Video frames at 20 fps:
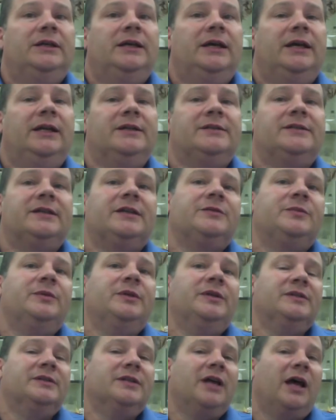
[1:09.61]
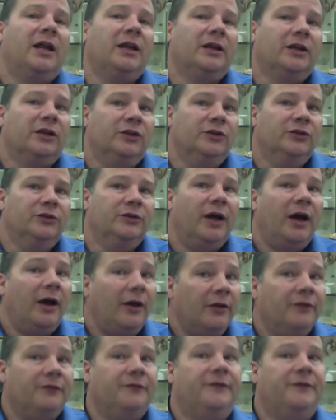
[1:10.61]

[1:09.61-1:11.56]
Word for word: and assessment does not include other